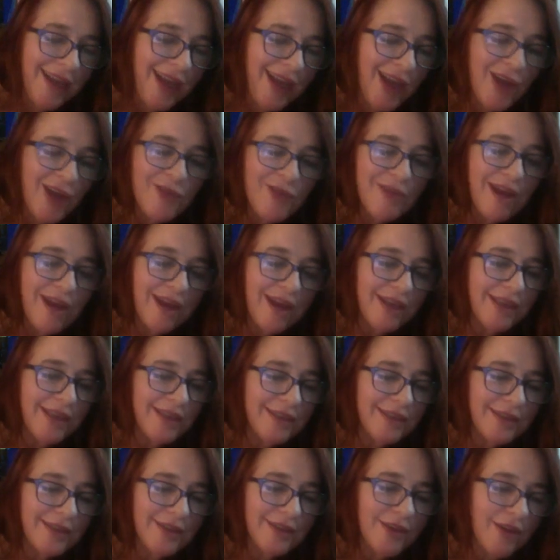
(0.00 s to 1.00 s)
Rocking
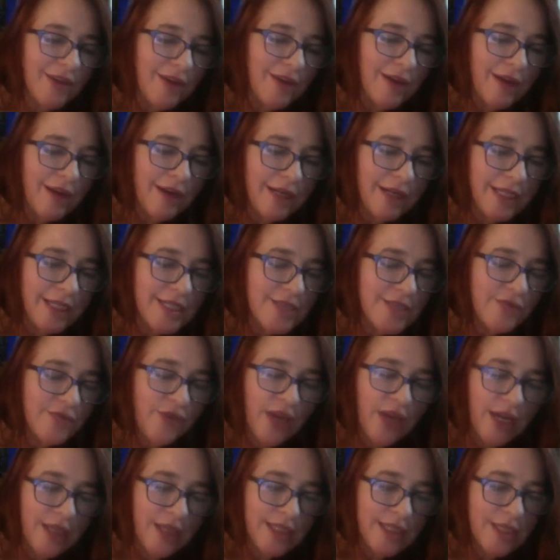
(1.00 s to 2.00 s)
the car, it's
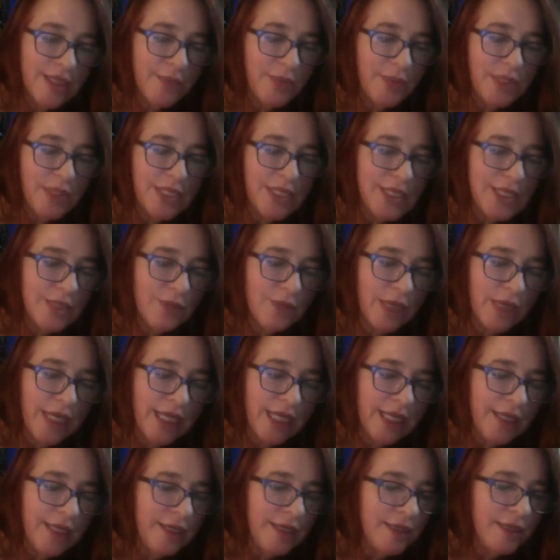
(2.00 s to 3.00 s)
fogged up and
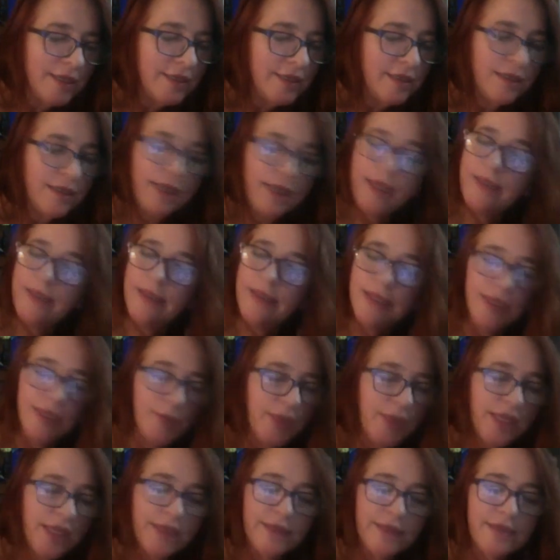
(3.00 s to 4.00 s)
sweaty. Nothing
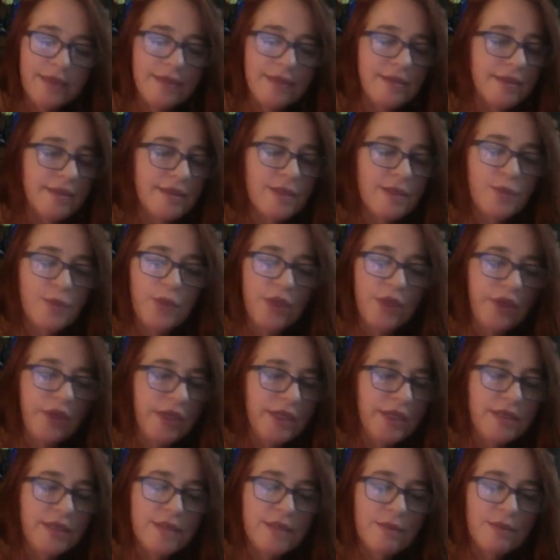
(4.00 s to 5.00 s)
about this
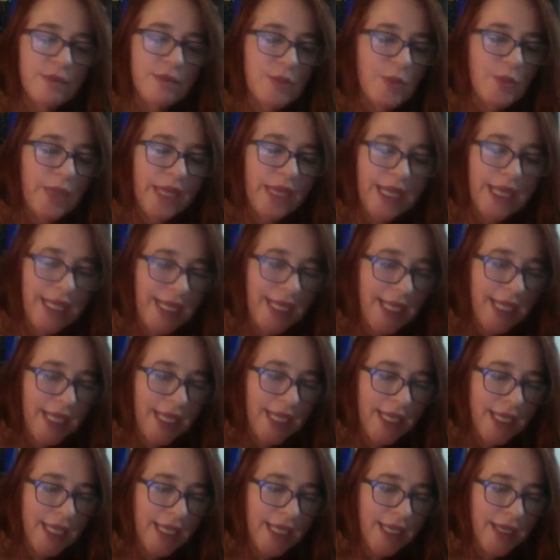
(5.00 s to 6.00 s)
experience was petty.
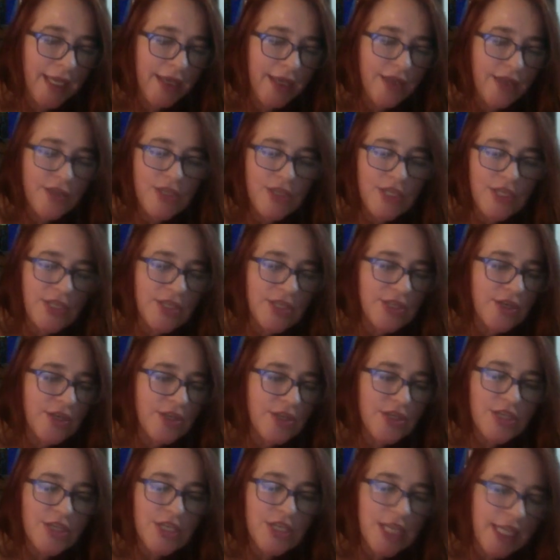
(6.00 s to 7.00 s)
She
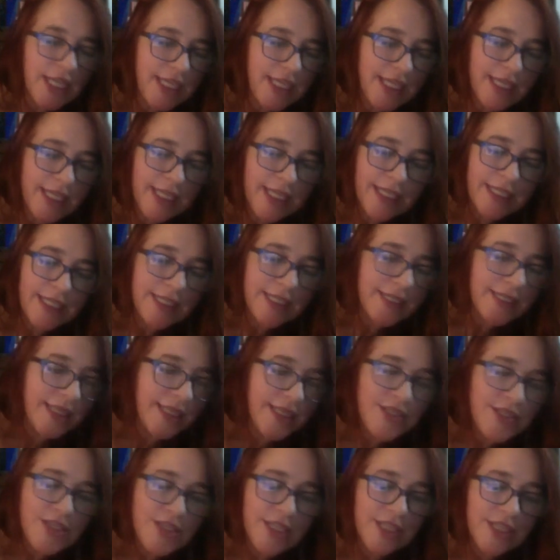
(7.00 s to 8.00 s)
starts shaking and
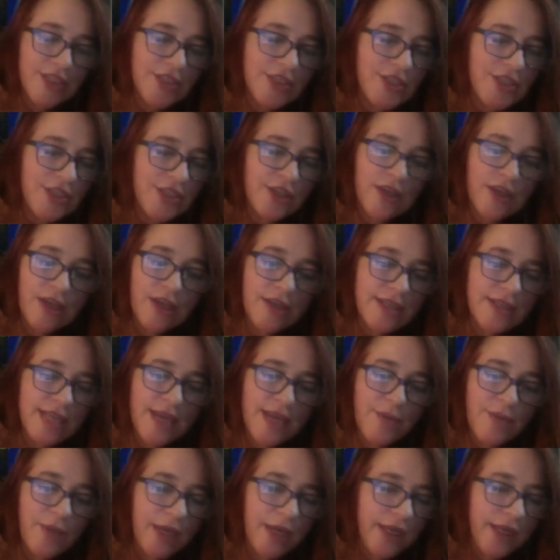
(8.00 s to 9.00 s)
clenching as she calls
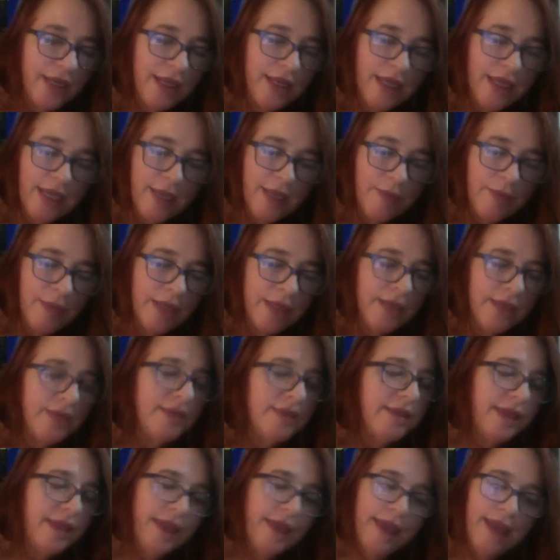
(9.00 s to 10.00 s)
out my name.
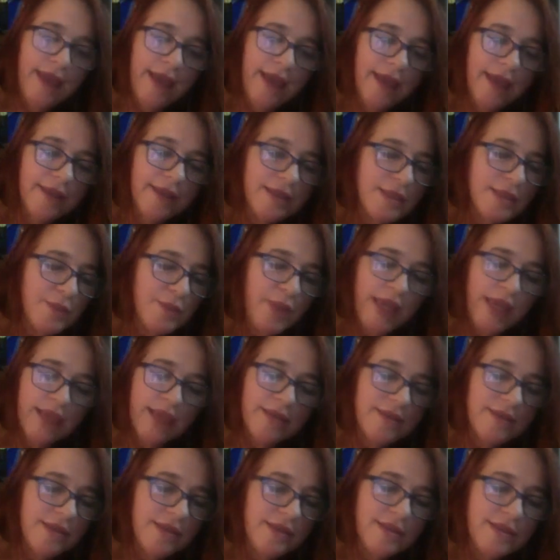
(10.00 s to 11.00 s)
Yeah, this
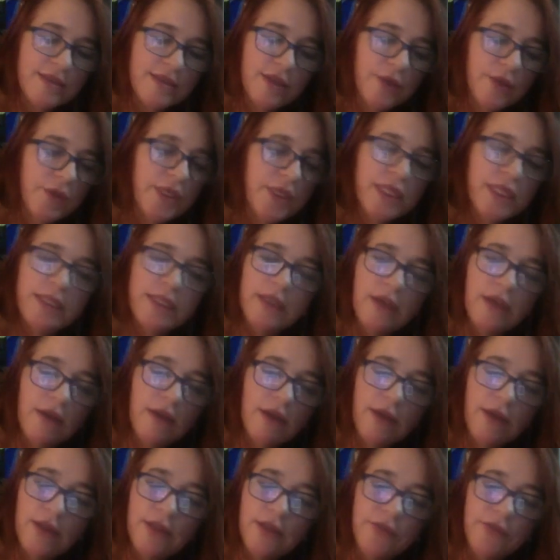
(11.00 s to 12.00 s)
backseat's going in the
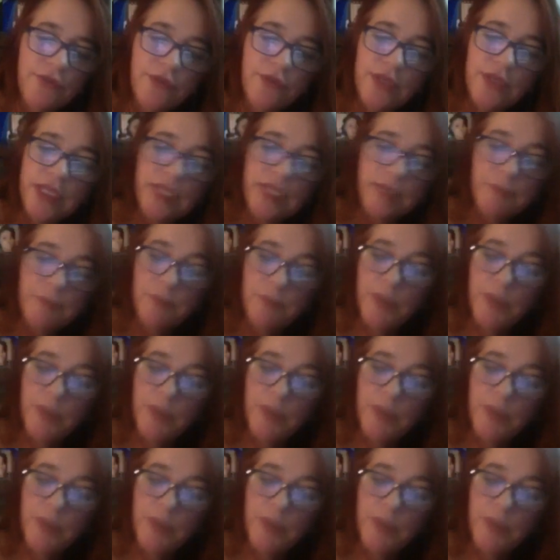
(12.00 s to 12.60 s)
Hall of Fame.